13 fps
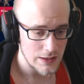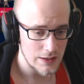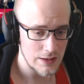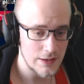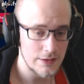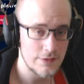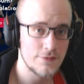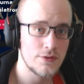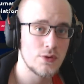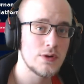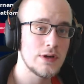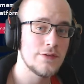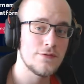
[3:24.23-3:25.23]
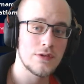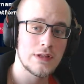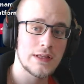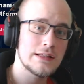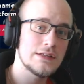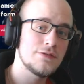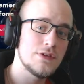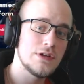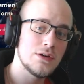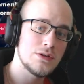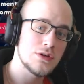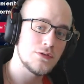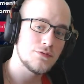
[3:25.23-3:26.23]
Uh, the viewer, if you like this
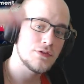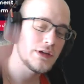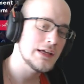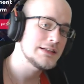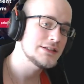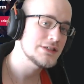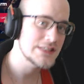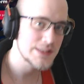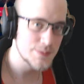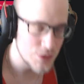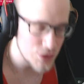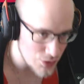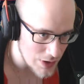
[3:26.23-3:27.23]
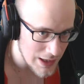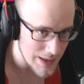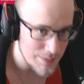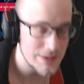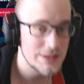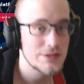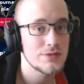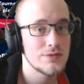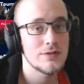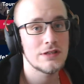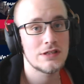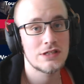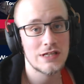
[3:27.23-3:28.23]
video, don't forget to subscribe to
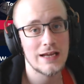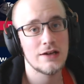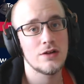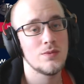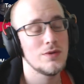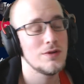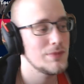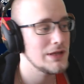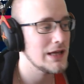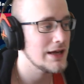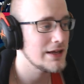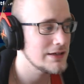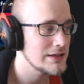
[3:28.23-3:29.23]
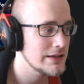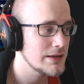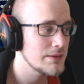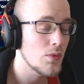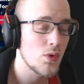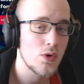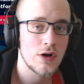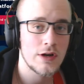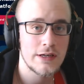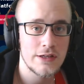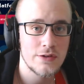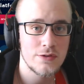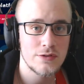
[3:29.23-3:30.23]
the channel. We'll be handling more
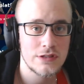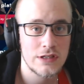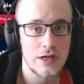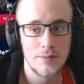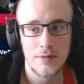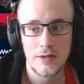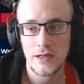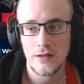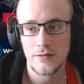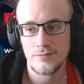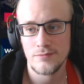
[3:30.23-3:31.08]
news coming